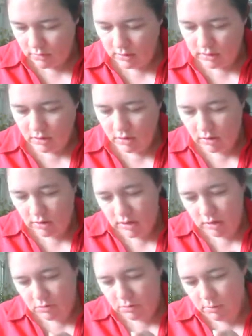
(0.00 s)
It's a hot
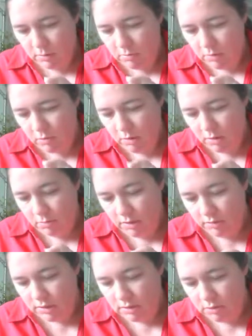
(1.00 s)
day, which might be why I'm
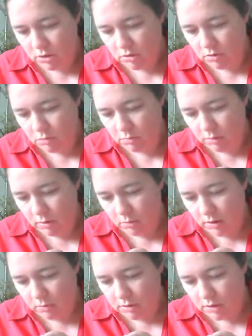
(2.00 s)
having some issues with my
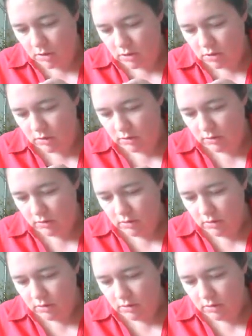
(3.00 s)
wraps actually.